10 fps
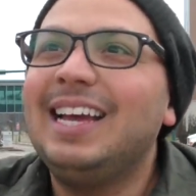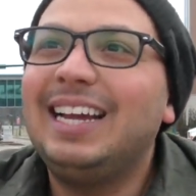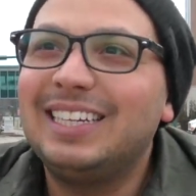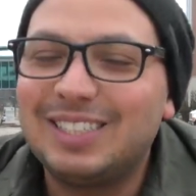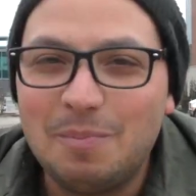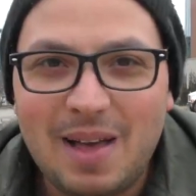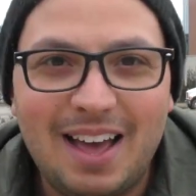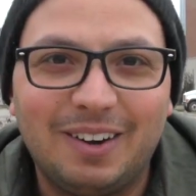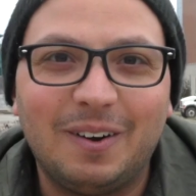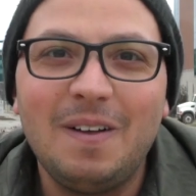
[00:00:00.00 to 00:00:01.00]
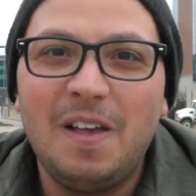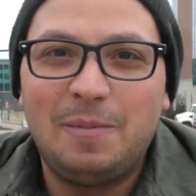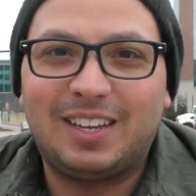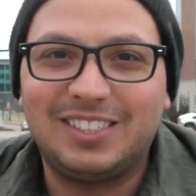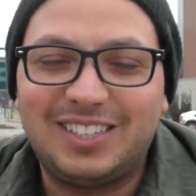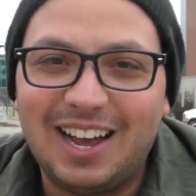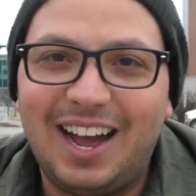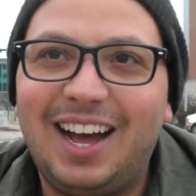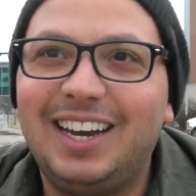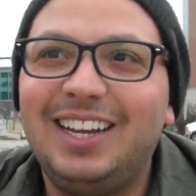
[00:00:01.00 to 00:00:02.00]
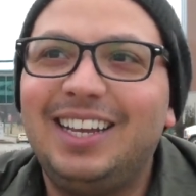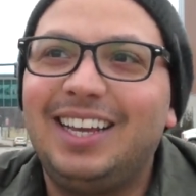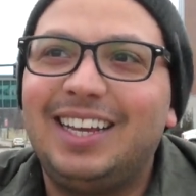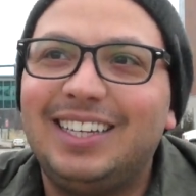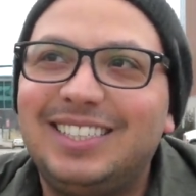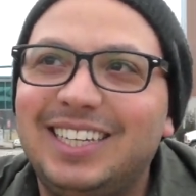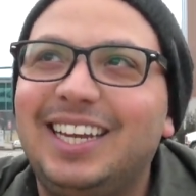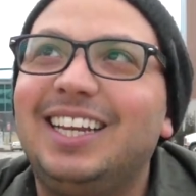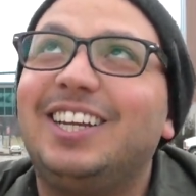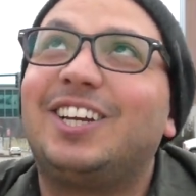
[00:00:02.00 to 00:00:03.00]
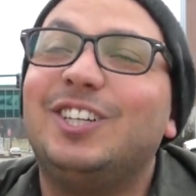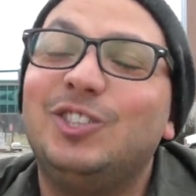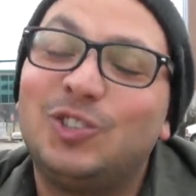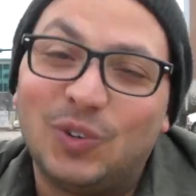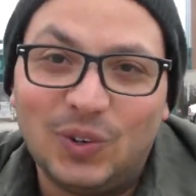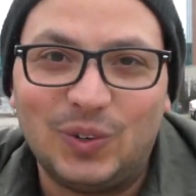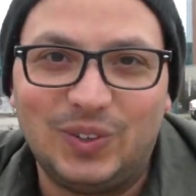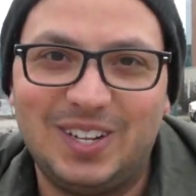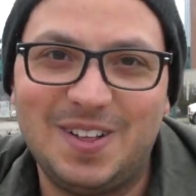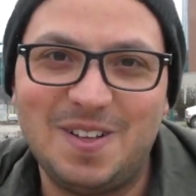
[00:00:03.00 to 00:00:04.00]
It doesn't matter because God is in control.